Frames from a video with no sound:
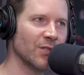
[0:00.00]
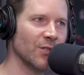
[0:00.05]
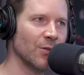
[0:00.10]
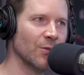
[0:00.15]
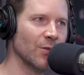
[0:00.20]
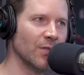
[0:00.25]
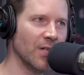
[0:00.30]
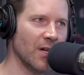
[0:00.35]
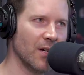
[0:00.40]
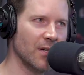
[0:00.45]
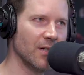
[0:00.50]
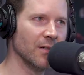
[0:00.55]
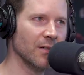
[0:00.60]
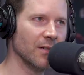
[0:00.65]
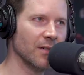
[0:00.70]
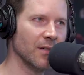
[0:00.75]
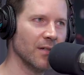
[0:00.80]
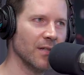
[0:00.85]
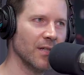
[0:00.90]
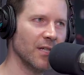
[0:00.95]
so
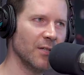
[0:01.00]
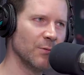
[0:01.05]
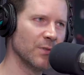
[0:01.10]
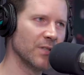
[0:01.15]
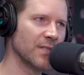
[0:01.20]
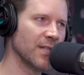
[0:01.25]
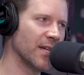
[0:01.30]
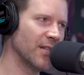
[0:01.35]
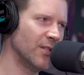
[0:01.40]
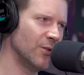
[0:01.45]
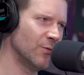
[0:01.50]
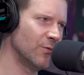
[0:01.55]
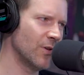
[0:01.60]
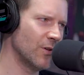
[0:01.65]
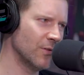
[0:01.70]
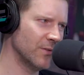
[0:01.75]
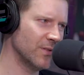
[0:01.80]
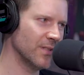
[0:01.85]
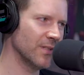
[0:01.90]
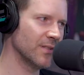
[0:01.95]
young. He was like, You
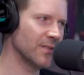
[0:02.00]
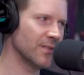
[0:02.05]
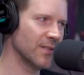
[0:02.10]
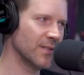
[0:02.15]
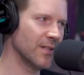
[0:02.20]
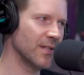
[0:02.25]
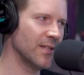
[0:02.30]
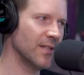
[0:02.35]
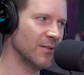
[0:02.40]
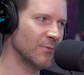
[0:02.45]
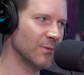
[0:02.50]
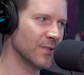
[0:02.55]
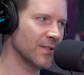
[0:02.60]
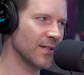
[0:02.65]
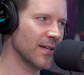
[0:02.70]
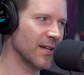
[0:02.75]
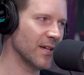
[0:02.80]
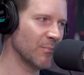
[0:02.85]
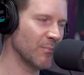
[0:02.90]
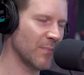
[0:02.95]
wrote this. And then he was
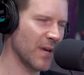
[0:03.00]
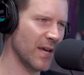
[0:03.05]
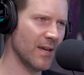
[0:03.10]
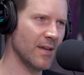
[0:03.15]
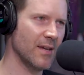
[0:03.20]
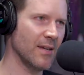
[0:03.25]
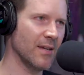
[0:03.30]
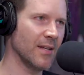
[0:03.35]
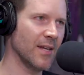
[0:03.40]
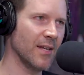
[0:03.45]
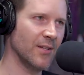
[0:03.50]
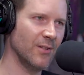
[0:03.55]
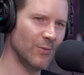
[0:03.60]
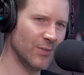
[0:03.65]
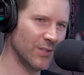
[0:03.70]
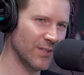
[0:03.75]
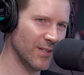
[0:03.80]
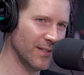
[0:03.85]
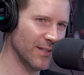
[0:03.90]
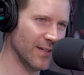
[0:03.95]
like, Man, and you
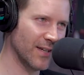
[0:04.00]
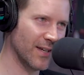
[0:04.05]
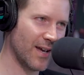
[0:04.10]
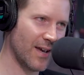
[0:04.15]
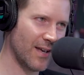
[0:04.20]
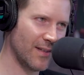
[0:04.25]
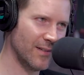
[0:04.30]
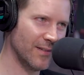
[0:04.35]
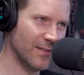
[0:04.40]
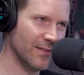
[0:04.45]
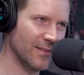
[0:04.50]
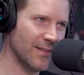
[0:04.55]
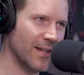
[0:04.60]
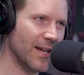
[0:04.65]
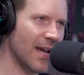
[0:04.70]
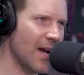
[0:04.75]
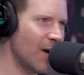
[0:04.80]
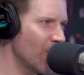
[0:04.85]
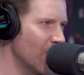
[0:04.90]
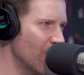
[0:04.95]
still in college?
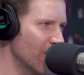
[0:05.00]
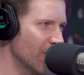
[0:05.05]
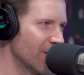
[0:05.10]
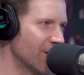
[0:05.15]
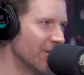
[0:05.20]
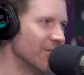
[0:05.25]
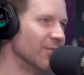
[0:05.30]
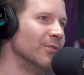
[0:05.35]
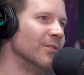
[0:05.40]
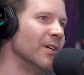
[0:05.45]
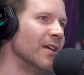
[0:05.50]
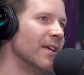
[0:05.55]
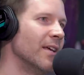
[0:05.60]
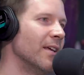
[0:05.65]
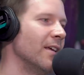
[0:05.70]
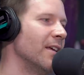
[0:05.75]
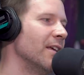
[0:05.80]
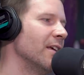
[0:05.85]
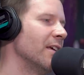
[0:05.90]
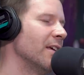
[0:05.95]
Like, how old are you?
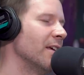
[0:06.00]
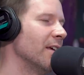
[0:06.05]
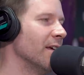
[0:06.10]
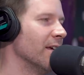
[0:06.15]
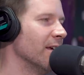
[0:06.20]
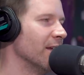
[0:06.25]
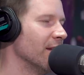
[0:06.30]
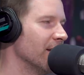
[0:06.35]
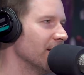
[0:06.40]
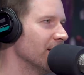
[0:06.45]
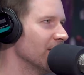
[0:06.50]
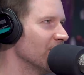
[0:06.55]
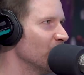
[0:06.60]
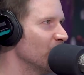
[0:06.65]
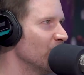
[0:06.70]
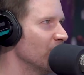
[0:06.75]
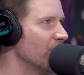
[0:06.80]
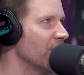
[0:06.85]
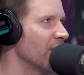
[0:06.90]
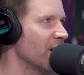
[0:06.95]
And at this
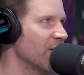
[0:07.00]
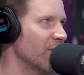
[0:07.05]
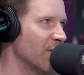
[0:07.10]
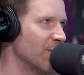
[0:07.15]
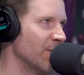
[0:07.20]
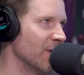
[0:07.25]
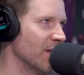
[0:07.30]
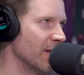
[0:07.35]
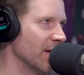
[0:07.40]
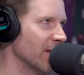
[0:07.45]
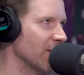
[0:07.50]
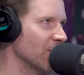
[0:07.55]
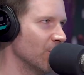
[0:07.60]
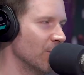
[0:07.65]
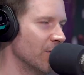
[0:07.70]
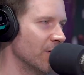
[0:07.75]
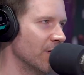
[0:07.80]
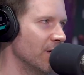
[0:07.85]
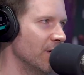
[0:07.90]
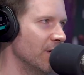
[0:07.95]
point, I would have been like
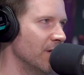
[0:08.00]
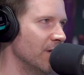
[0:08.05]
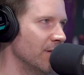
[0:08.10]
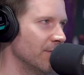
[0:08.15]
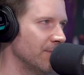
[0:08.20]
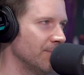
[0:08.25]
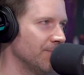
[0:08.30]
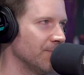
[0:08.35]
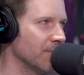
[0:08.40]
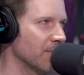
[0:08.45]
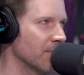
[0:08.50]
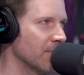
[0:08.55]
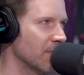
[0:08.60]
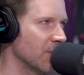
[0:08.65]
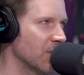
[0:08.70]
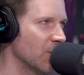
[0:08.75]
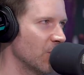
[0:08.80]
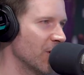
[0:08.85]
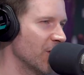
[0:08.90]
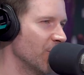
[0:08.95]
20,
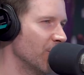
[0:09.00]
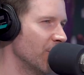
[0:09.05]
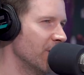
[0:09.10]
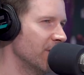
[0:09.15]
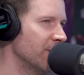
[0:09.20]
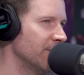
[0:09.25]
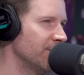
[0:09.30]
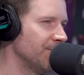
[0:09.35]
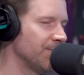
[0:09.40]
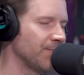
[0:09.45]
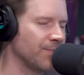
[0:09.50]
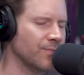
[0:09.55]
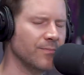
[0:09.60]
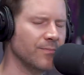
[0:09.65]
mm, 21.